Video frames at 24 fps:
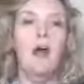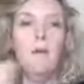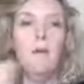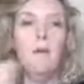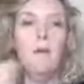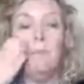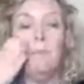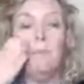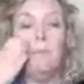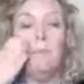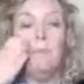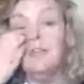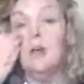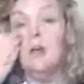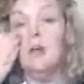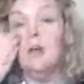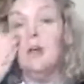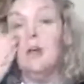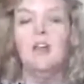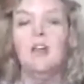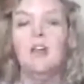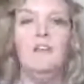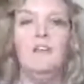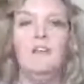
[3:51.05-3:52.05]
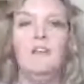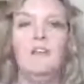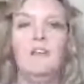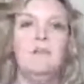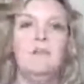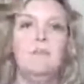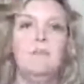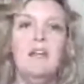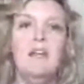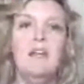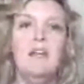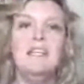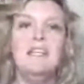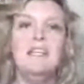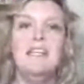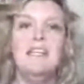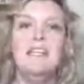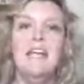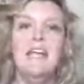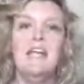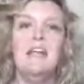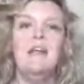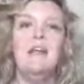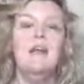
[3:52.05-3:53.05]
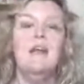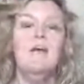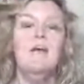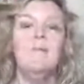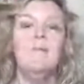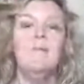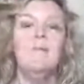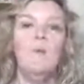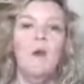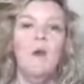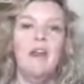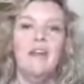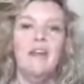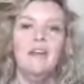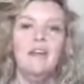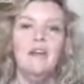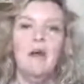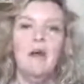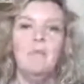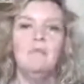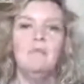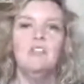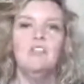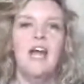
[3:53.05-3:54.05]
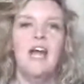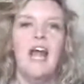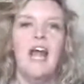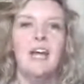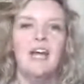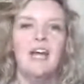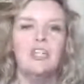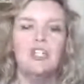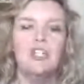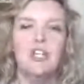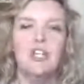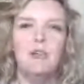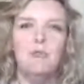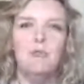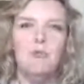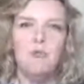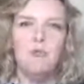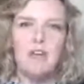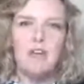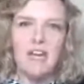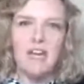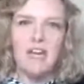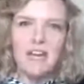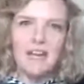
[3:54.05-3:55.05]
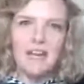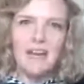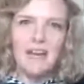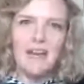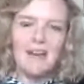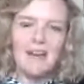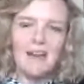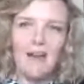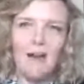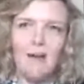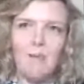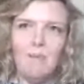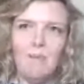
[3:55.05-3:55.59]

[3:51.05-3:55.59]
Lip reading: building online visibility, but when it comes to actually really